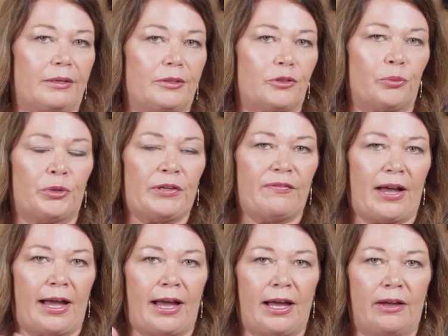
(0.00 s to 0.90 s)

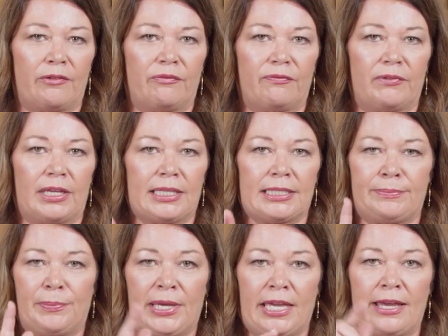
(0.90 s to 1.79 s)
25
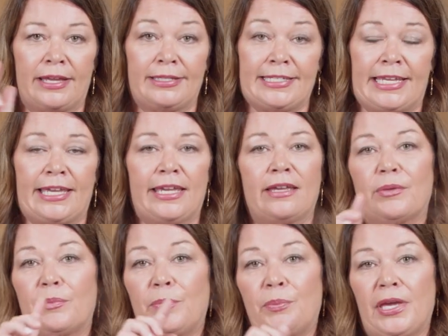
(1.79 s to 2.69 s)
P&D,
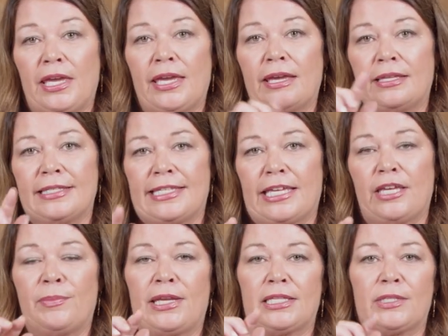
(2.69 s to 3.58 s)

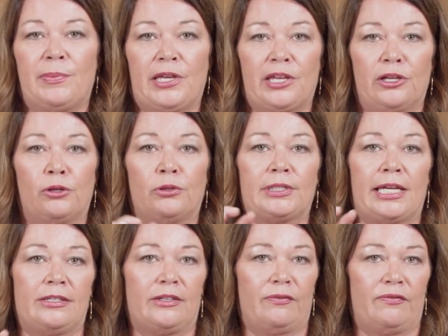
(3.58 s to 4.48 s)
P&D means peeled
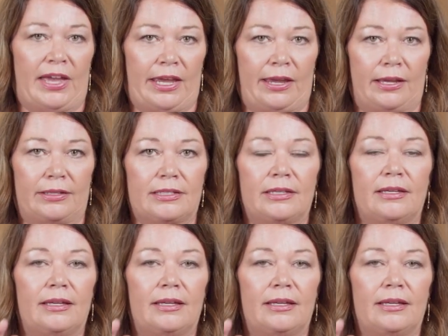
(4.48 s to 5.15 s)
and deveined.